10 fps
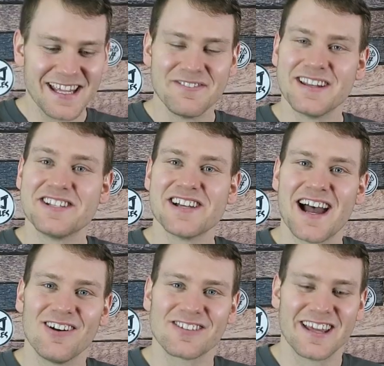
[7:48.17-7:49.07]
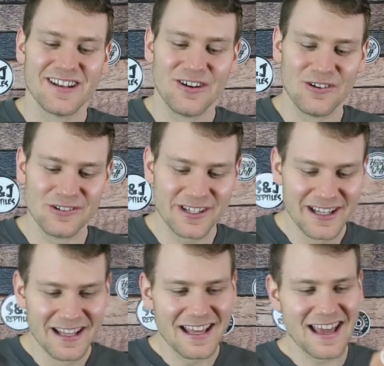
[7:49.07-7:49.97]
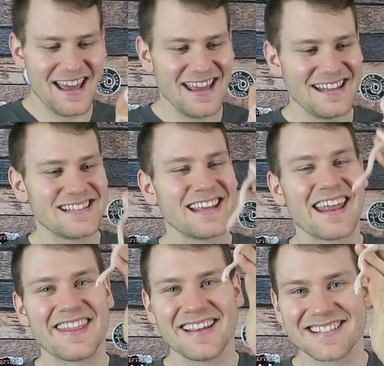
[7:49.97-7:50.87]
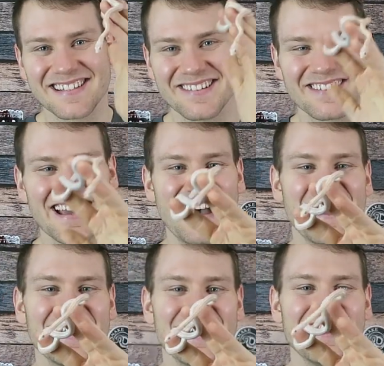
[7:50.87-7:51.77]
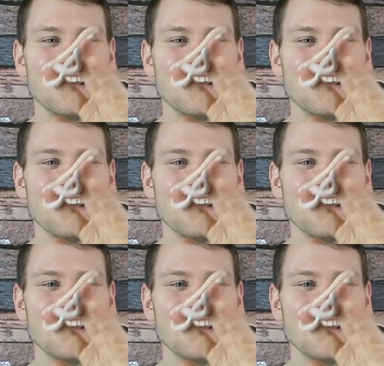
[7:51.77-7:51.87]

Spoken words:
even a child can hold. And this little guy